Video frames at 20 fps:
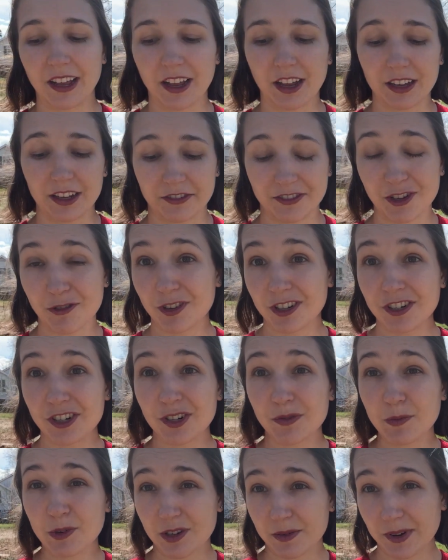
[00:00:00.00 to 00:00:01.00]
If you want to
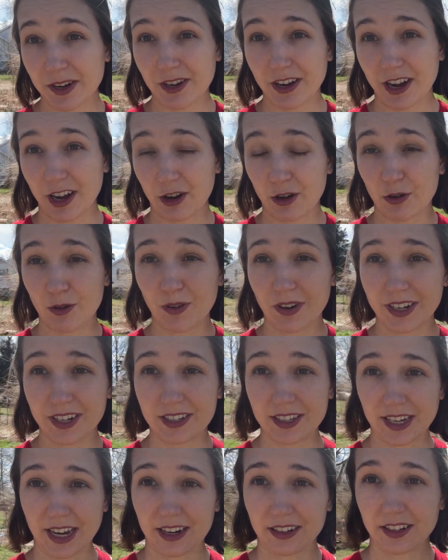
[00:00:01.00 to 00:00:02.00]
know more about how
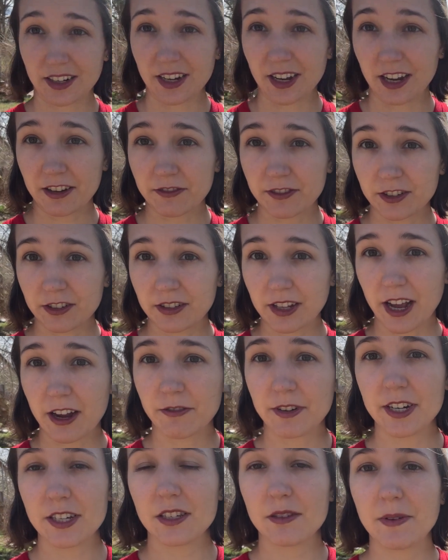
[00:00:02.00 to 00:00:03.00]
exactly I filled that
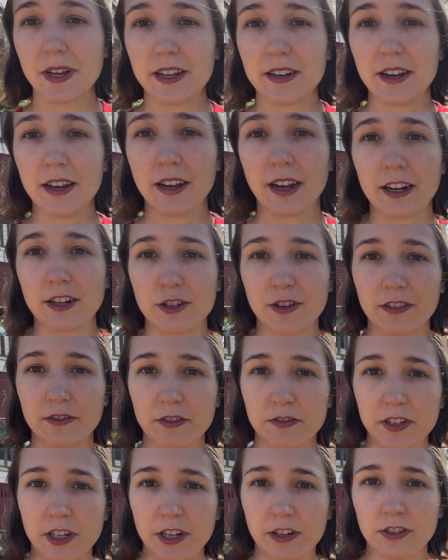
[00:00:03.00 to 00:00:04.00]
raised bed, I do have a
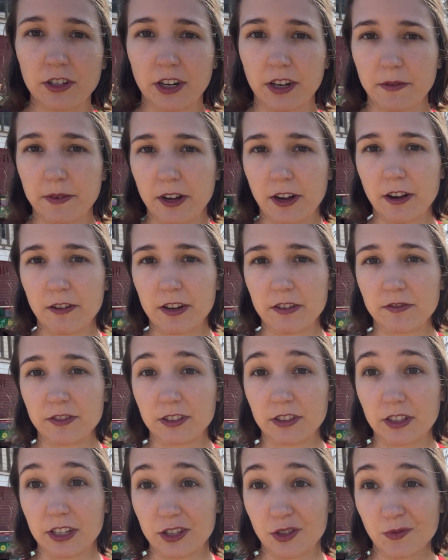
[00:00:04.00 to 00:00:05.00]
video talking about how I
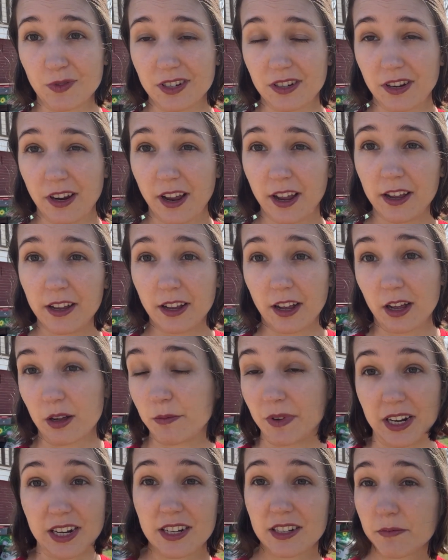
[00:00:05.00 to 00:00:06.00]
filled this one,
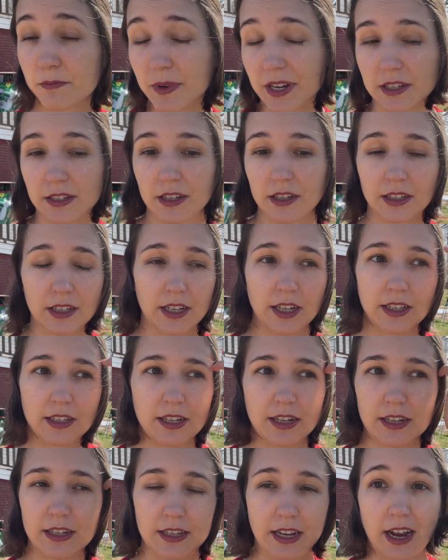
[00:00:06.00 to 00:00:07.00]
and it's basically
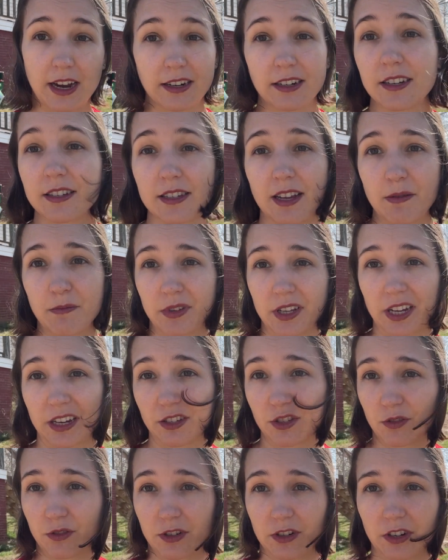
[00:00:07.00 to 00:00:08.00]
the exact same thing,
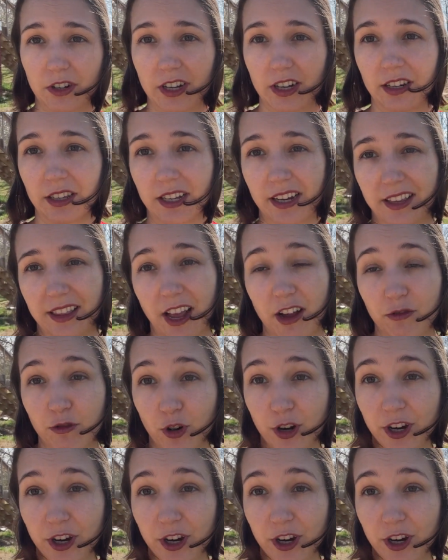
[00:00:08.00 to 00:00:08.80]
so I'll go ahead and link that for